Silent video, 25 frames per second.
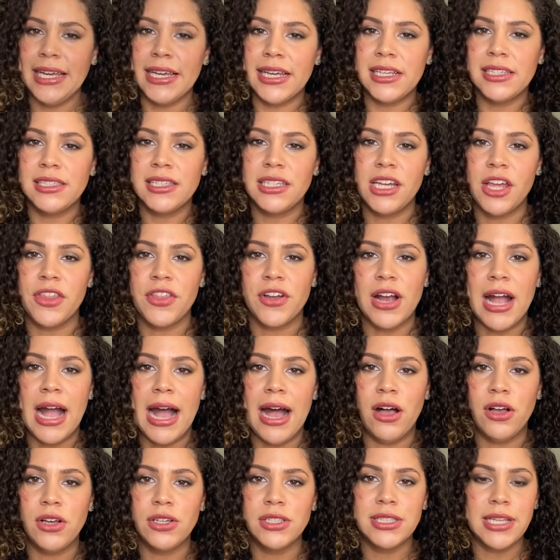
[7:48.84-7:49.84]
is another
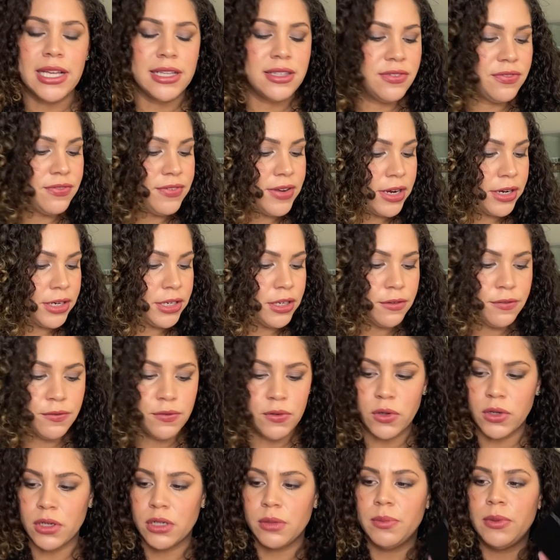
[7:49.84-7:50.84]
house that's very
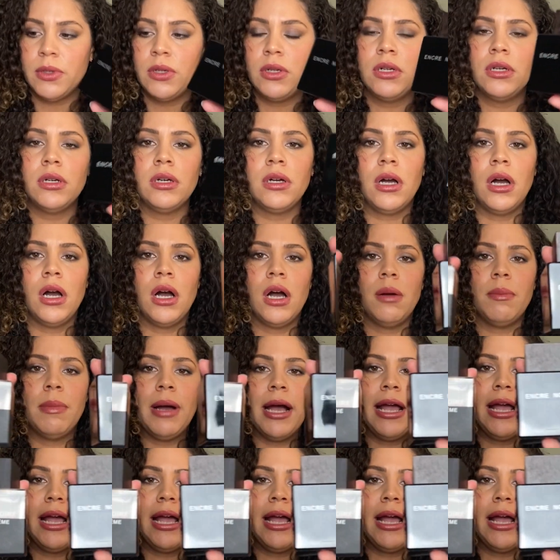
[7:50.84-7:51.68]
affordable. I